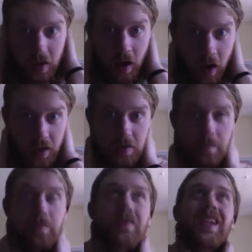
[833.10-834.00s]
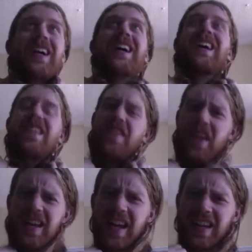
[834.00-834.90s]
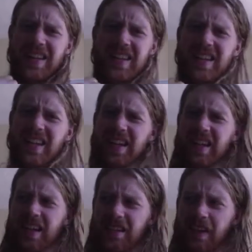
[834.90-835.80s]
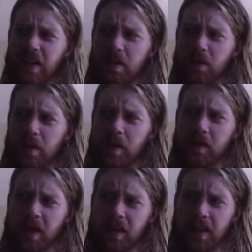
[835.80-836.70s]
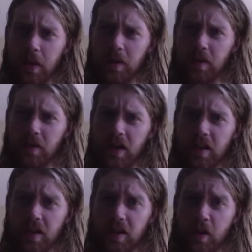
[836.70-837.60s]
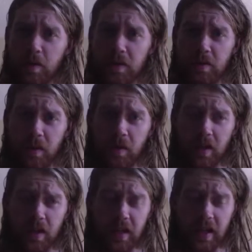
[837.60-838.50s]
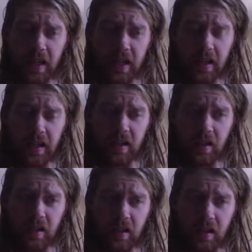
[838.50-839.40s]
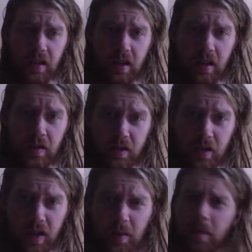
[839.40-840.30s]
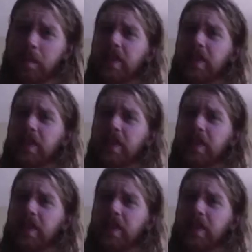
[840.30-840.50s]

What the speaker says: Awesome. Then I think, if I can remember correctly, they went straight into Dope Smoker, and it was incredible.